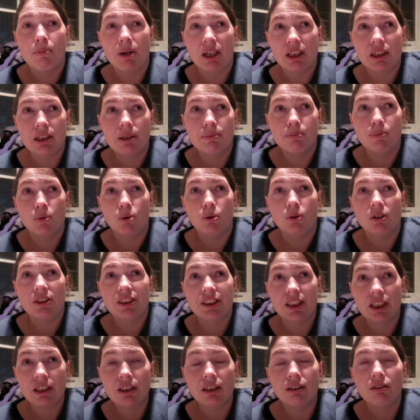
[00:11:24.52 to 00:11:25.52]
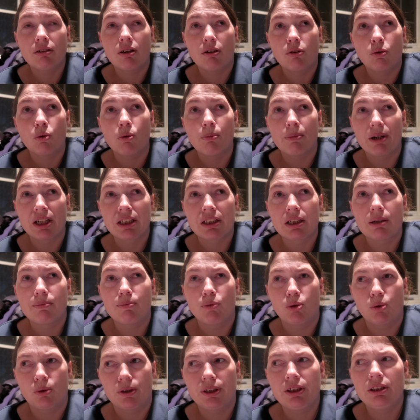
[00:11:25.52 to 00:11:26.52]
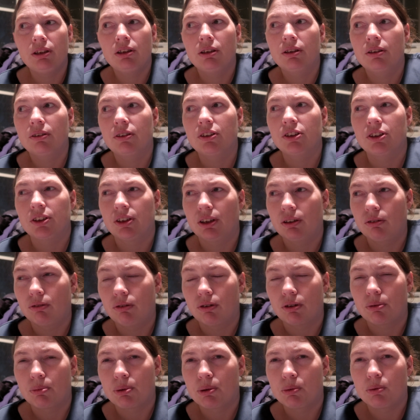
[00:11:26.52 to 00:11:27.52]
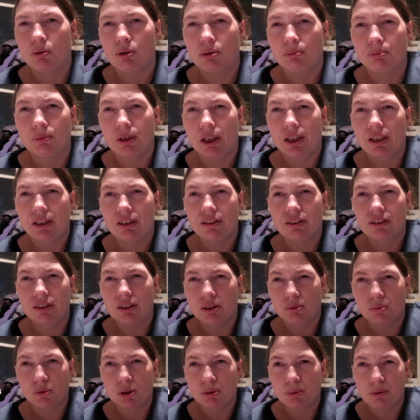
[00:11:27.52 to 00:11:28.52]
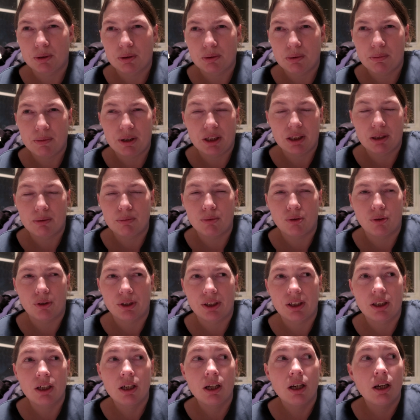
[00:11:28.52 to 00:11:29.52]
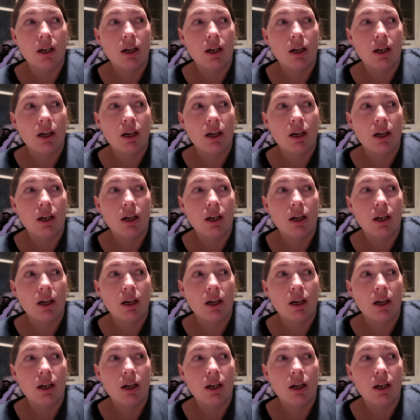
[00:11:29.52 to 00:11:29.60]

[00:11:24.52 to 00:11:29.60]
Monday mor- Sunday night or Monday morning, because a lot of people complained because it was supposed to be Monday morning.